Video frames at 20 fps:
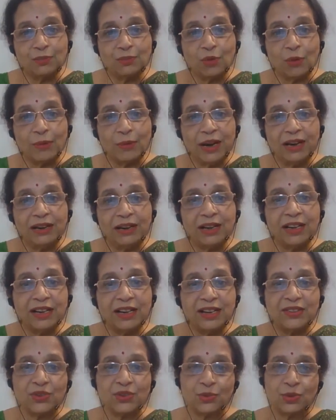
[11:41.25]

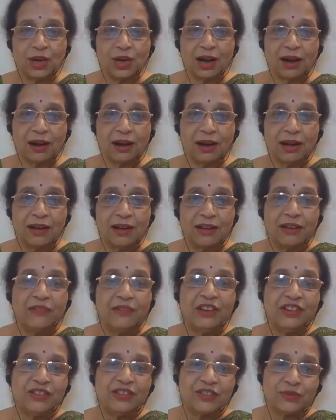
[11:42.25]
momentary sukha,
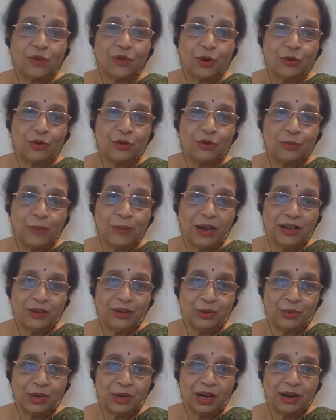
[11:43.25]
which is followed by
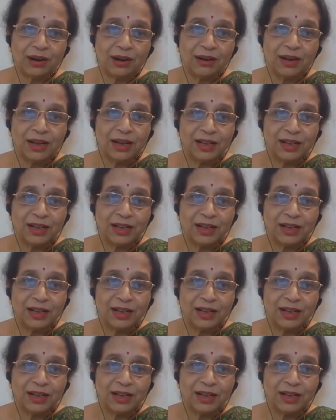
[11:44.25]
dukkha.